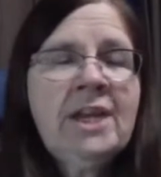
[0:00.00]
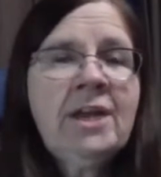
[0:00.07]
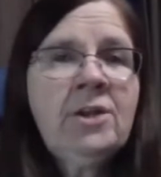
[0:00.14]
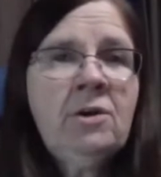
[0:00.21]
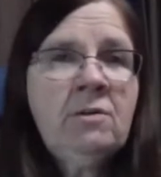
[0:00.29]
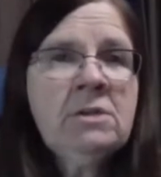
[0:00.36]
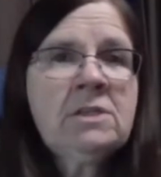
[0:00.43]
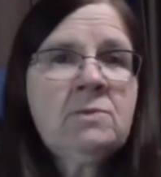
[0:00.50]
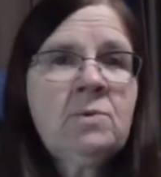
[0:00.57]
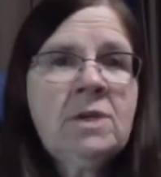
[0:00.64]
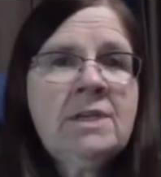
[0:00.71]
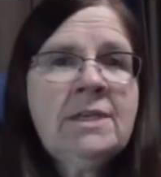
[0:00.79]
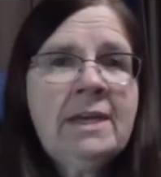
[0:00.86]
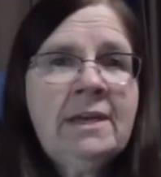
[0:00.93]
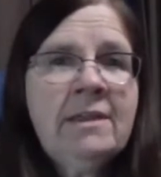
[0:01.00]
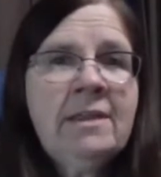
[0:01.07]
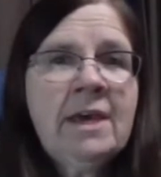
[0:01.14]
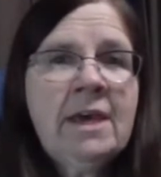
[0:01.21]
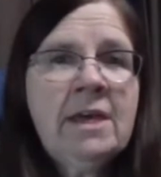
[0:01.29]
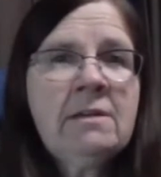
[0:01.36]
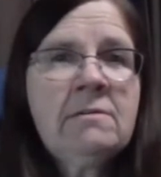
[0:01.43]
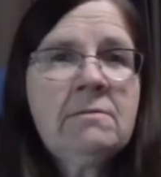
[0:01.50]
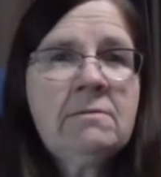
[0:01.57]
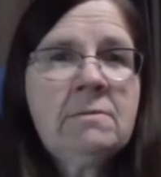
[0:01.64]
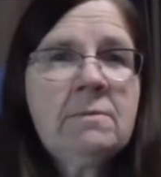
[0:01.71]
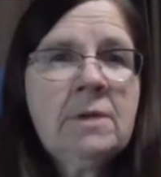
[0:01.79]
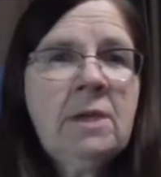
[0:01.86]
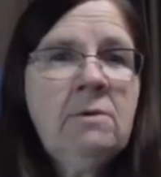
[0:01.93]
got notice one day that
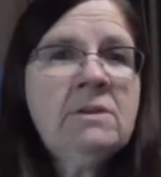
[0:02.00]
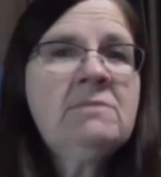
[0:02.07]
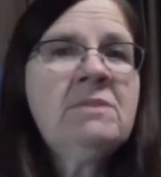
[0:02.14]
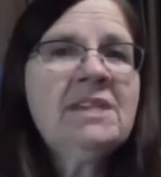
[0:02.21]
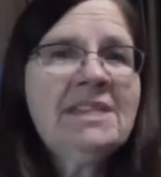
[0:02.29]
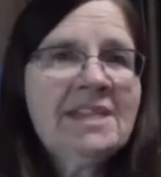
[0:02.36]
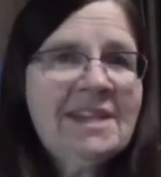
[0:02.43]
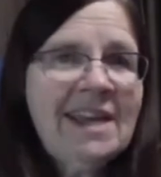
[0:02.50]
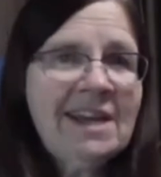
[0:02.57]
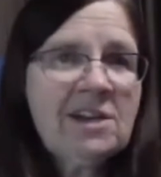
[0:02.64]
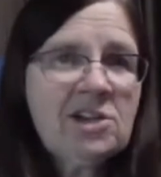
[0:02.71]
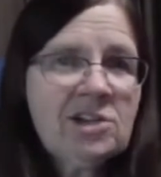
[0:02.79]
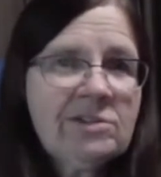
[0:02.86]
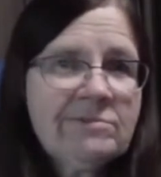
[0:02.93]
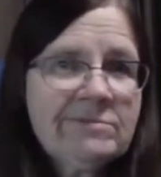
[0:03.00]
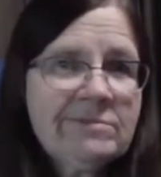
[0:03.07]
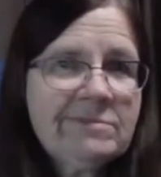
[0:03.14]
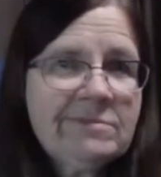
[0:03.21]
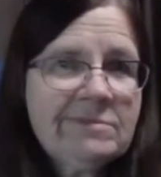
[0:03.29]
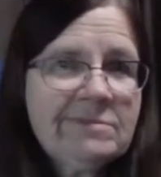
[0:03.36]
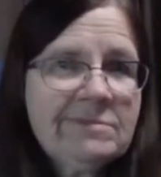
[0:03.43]
he was missing in action.